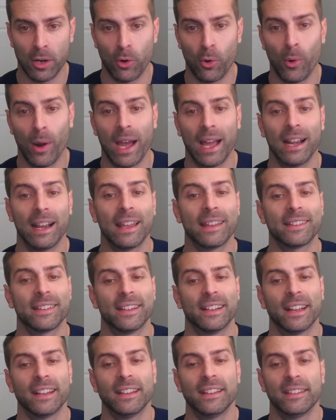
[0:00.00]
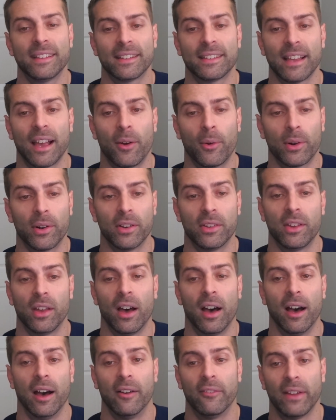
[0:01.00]
who had less than 96 hours
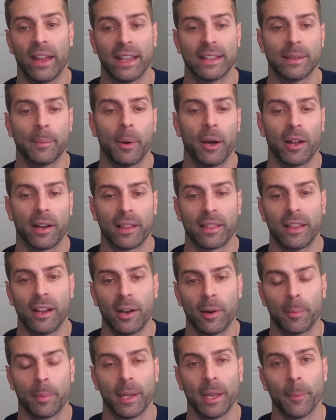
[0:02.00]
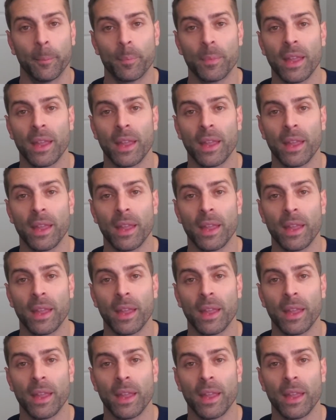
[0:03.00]
of antibiotic therapy.